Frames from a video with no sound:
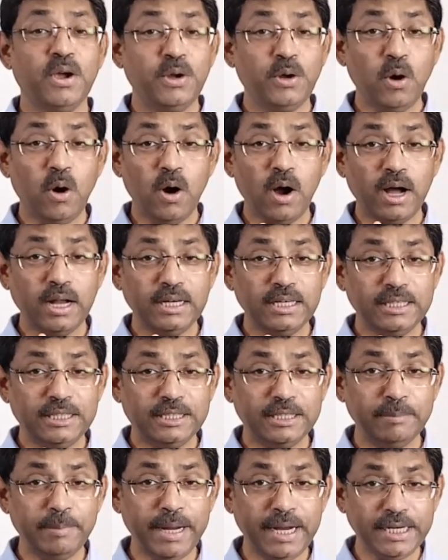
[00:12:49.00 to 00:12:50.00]
your
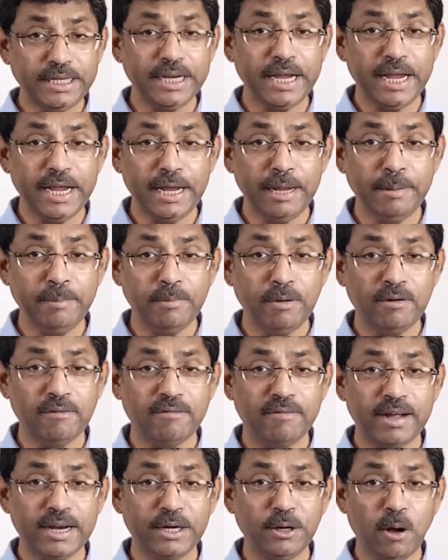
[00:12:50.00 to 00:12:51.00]
ultimate aim
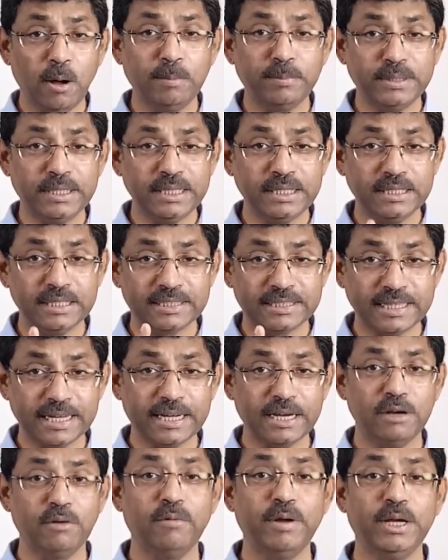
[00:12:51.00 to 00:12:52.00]
of adopting the
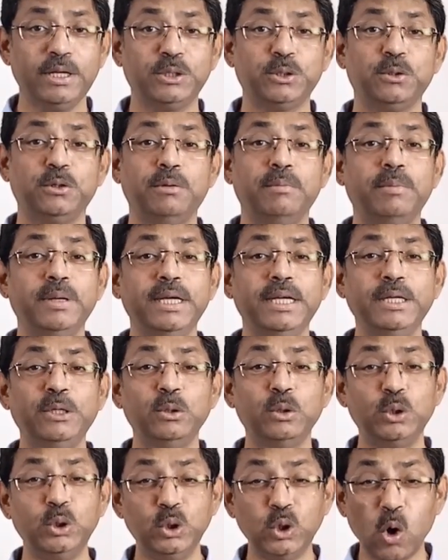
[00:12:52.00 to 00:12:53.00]
second way should be
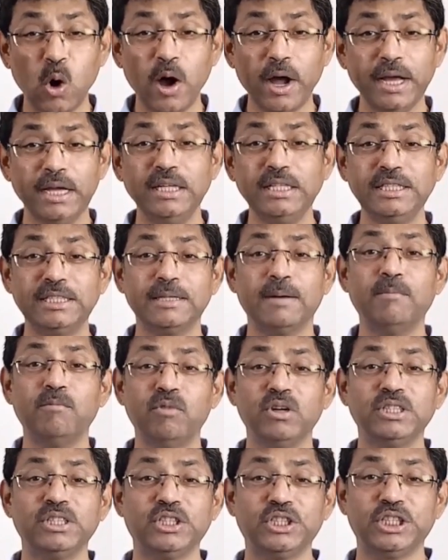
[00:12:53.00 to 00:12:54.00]
to join
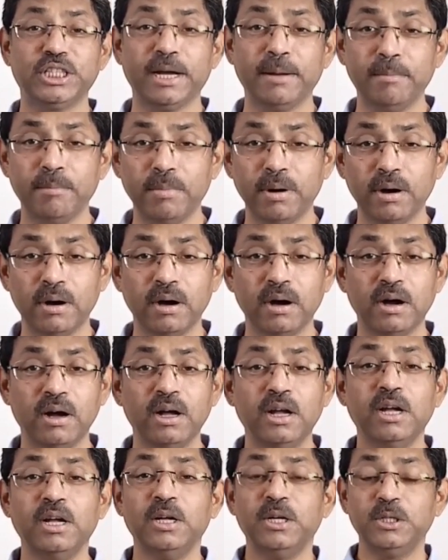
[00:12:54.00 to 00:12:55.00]
someone's chamber
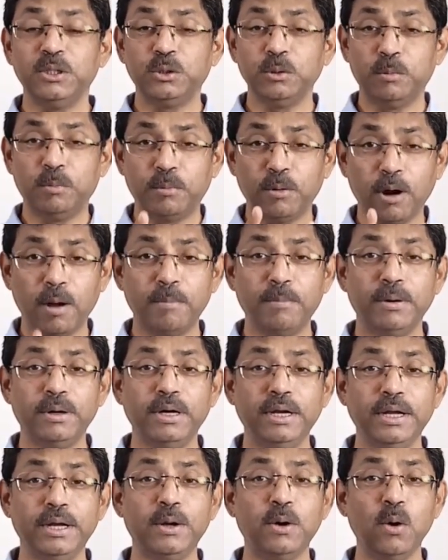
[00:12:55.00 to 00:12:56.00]
to
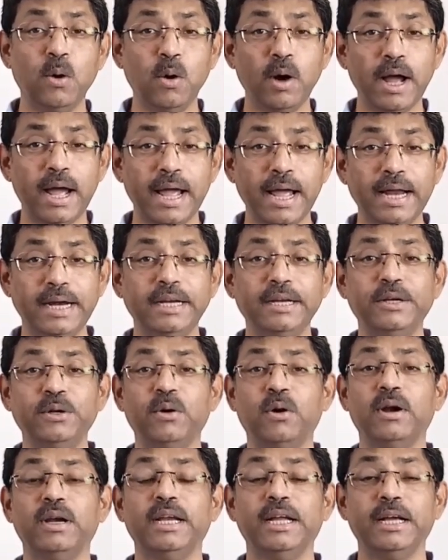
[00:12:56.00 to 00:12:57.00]
properly go ahead in
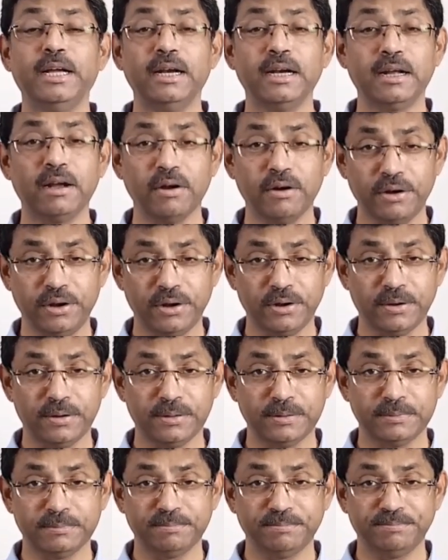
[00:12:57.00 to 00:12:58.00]
your legal career.
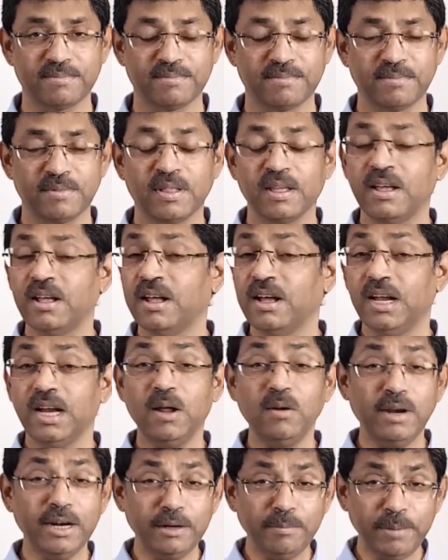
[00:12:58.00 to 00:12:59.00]

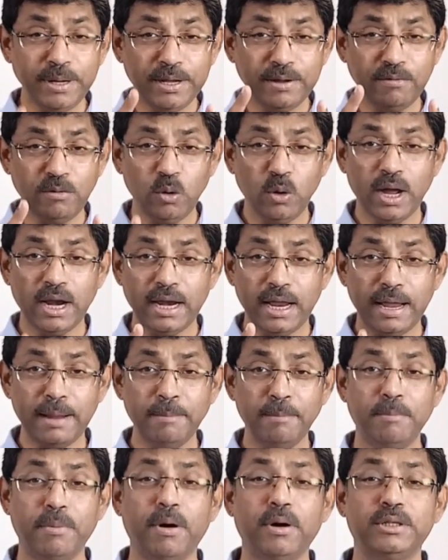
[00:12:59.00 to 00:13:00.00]
Now, let me give you an
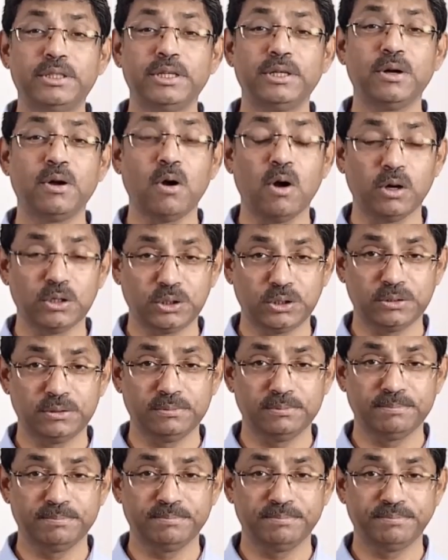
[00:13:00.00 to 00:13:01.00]
important
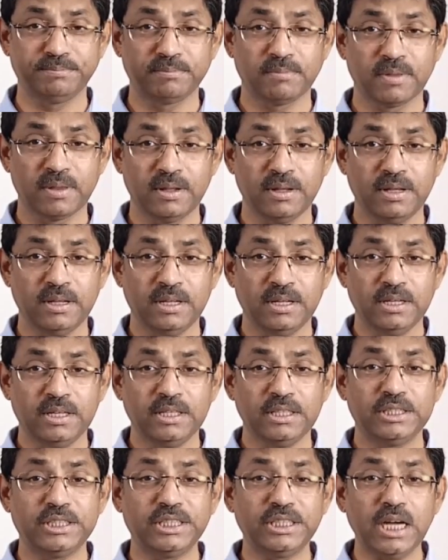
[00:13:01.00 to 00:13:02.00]
caution.
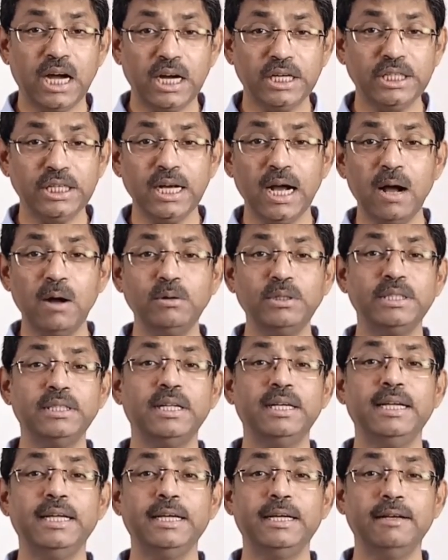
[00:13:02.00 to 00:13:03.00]
Starting out in
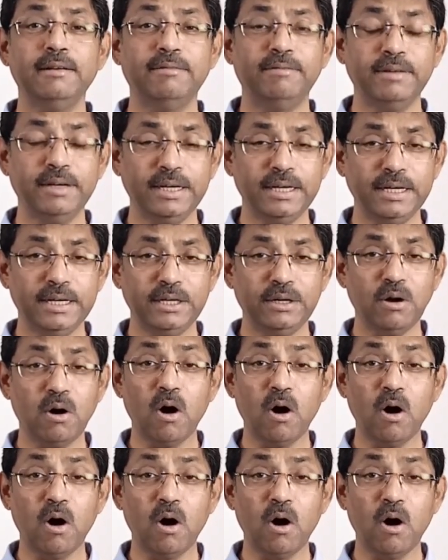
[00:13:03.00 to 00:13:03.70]
the legal field